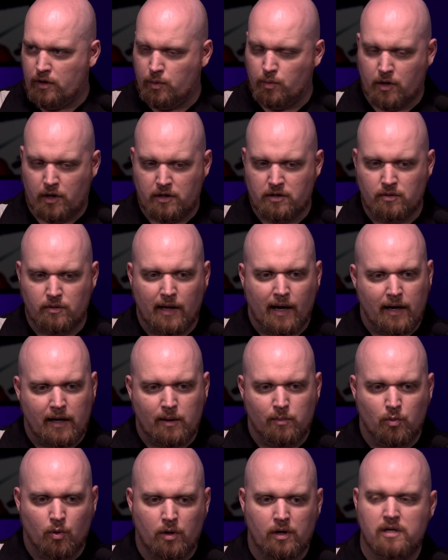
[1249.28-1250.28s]
really want to do that
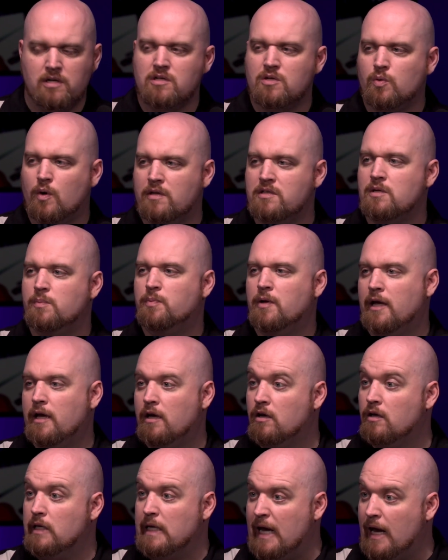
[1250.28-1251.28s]
anymore. He just wants to play a
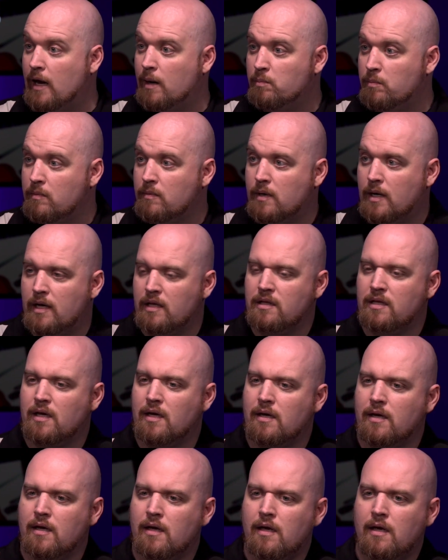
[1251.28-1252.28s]
good game. I
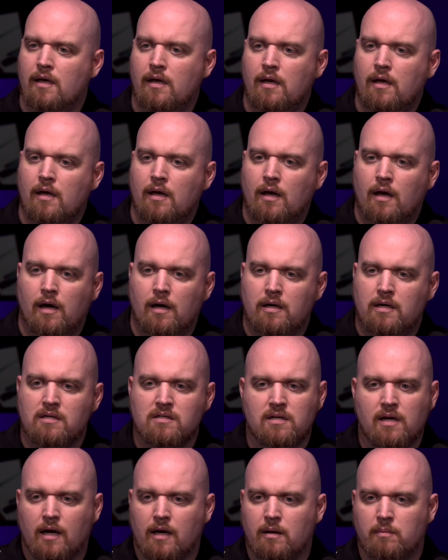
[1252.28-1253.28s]
think uh,
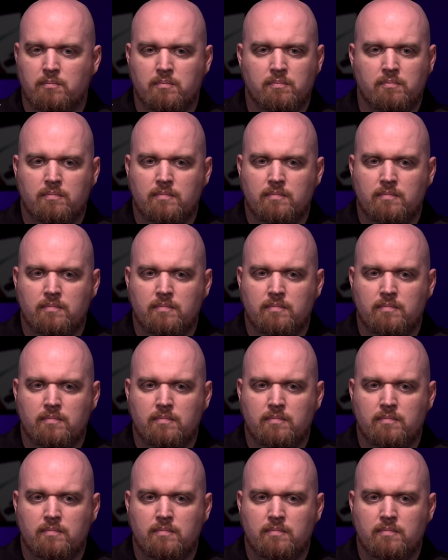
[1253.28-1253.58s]
he's not a.